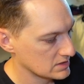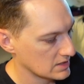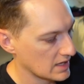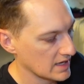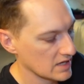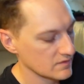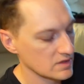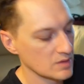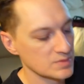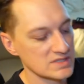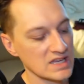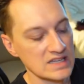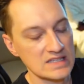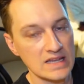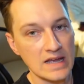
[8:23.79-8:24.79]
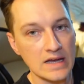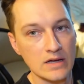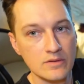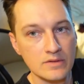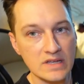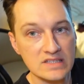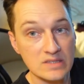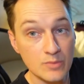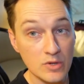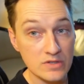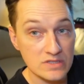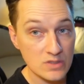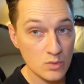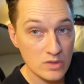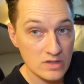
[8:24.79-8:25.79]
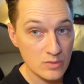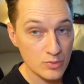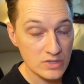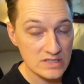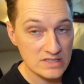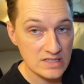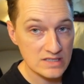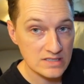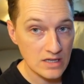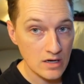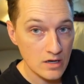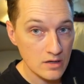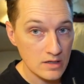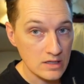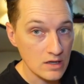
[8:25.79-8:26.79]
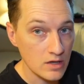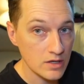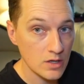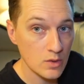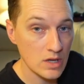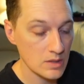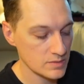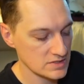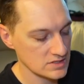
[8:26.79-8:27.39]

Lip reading: I have it upside down as opposed to what the presets are in Audio Ape.